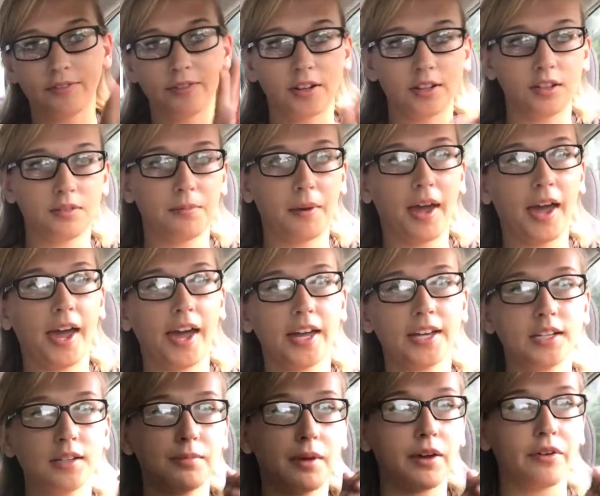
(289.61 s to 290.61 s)
I felt it in my
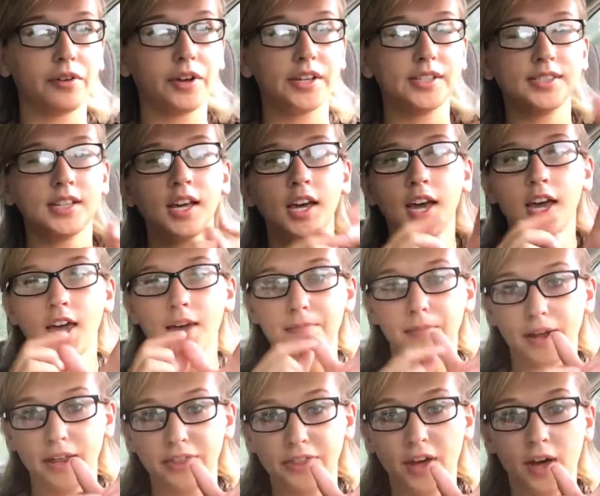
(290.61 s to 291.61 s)
hand, in my wrist,
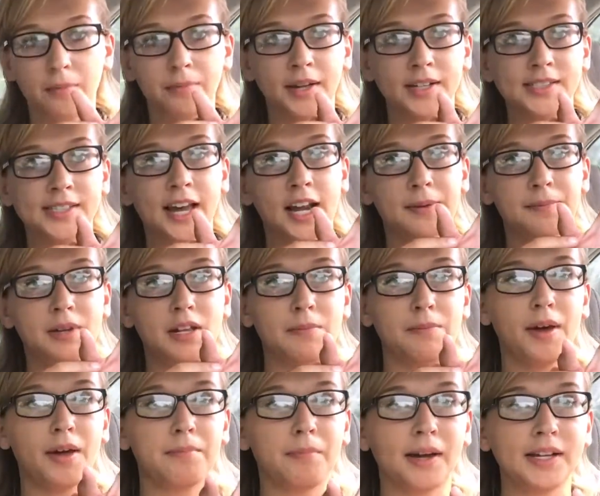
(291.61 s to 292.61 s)
in my thumb. That's getting me
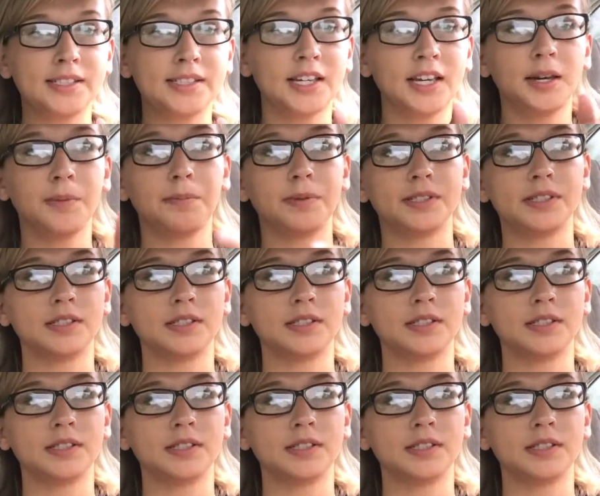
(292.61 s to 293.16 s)
to bend my tip.